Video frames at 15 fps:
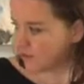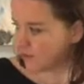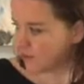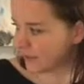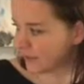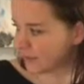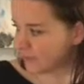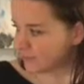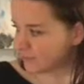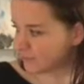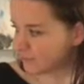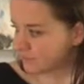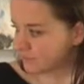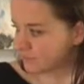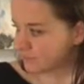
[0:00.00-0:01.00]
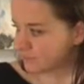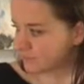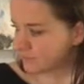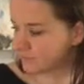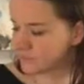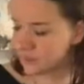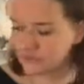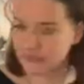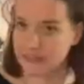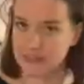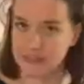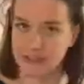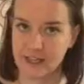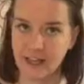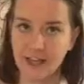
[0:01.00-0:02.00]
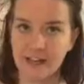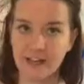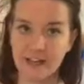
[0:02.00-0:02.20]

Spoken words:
like things like that,